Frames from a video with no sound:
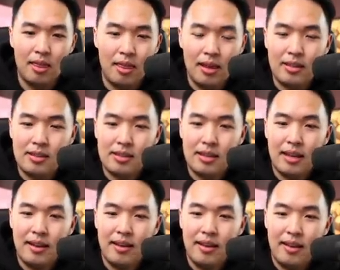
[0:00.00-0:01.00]
this
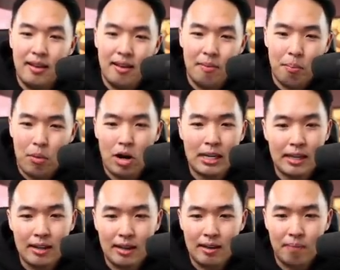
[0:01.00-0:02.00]

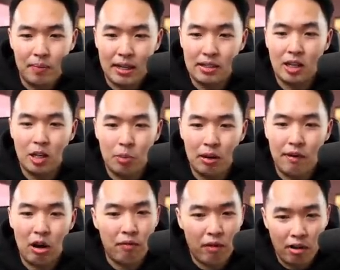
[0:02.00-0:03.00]
market is going to be
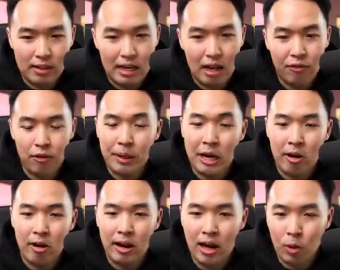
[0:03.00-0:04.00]
very volatile from here
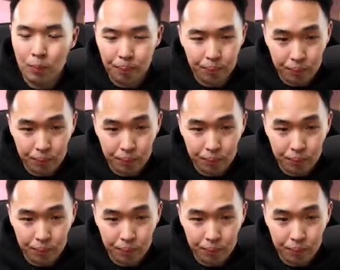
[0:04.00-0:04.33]
on out.